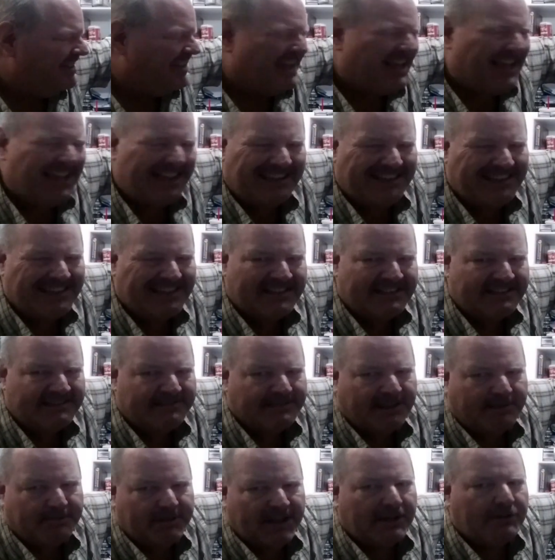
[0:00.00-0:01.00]
I mean,
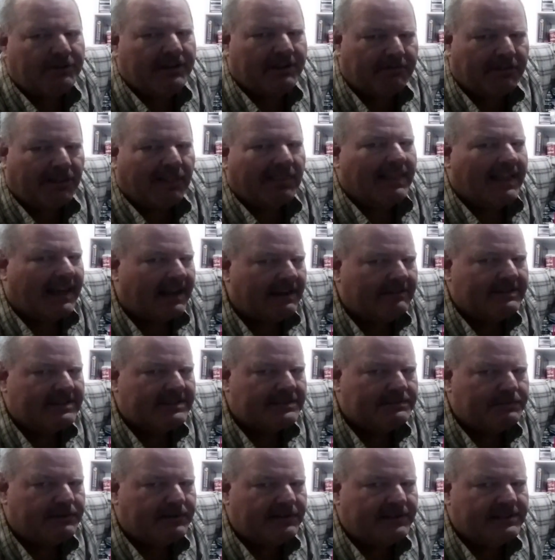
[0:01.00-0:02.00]
I don't have a lot of
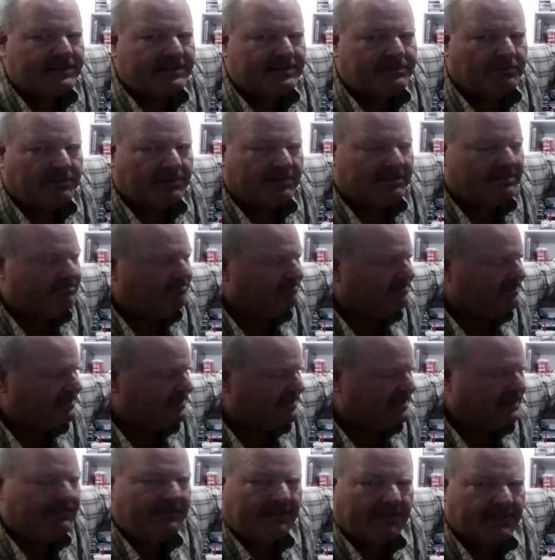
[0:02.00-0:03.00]
experience with
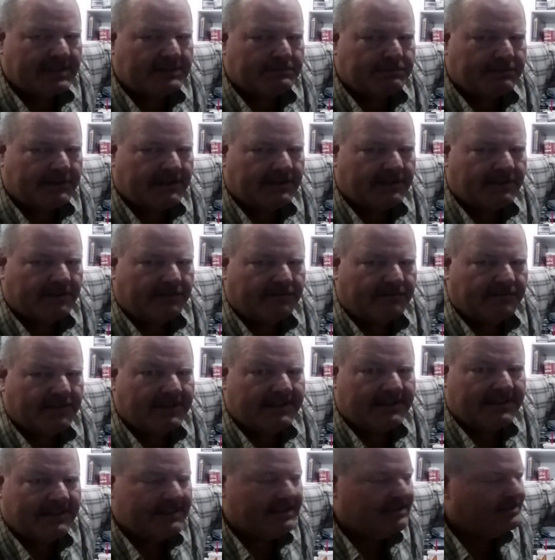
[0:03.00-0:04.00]
stuff of this particular
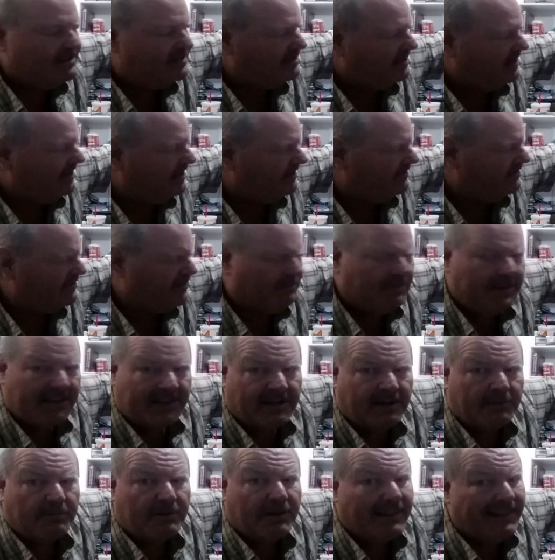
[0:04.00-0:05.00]
vintage for the
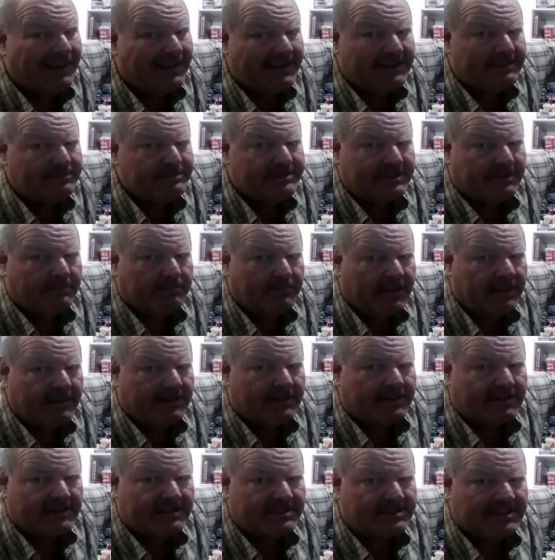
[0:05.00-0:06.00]
military, but a lot of times in the
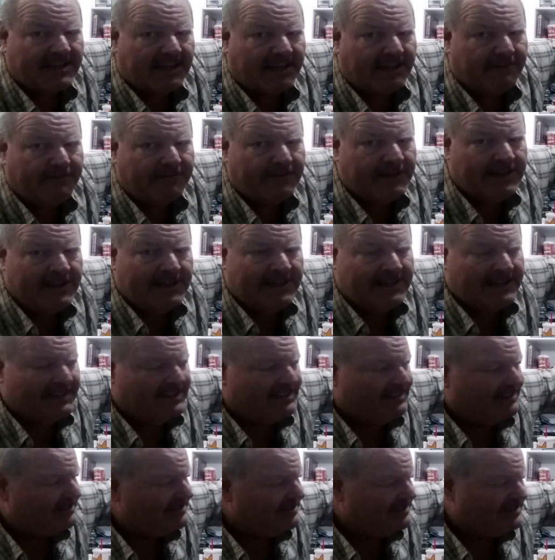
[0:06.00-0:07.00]
military stuff,
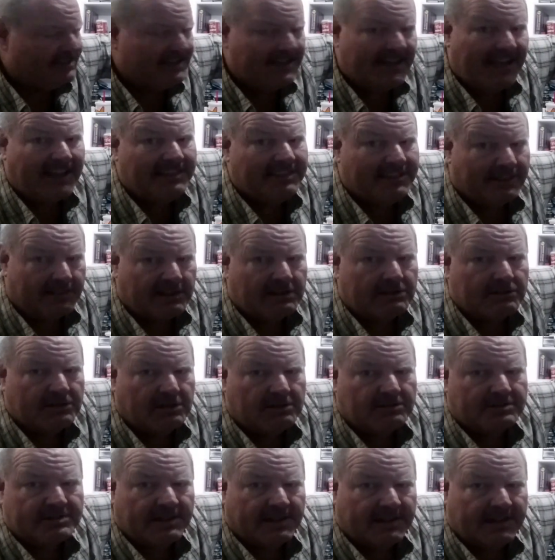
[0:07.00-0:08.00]
there's not the
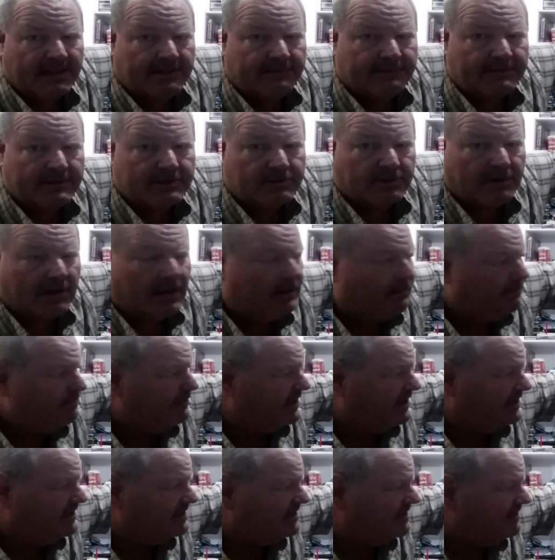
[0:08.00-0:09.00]
logos of the individual
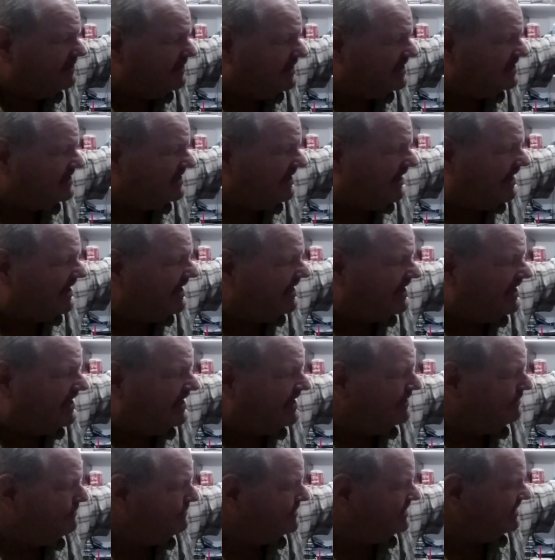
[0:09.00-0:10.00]
companies, because a lot of
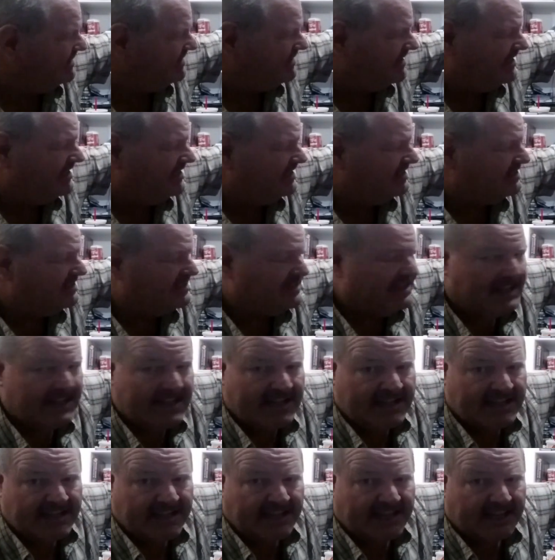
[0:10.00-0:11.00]
times these things
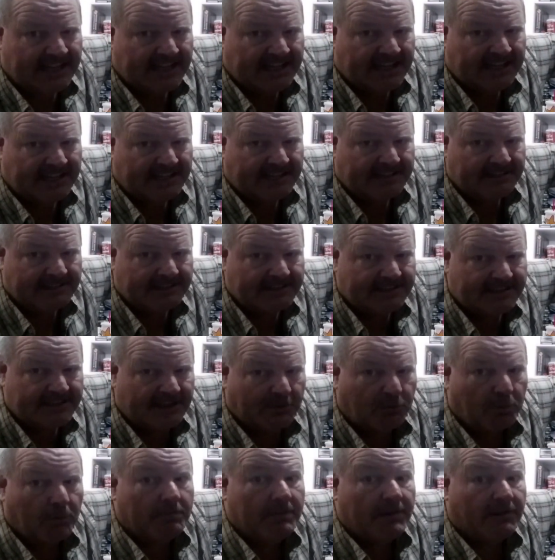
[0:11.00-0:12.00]
that
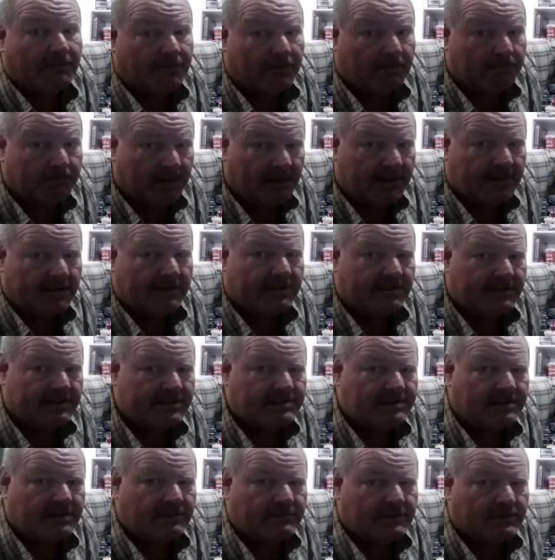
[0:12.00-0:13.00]
were built for military
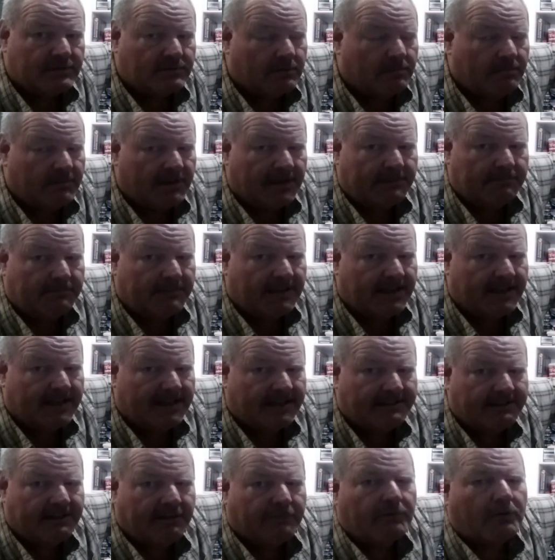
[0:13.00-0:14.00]
service were made
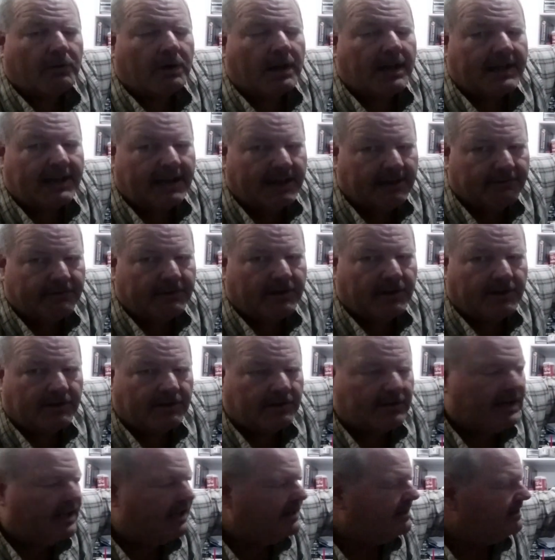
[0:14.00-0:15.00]
by a variety of
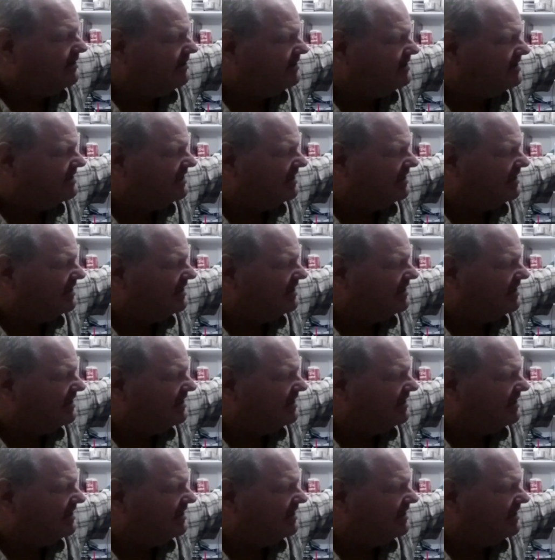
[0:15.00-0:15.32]
contractors.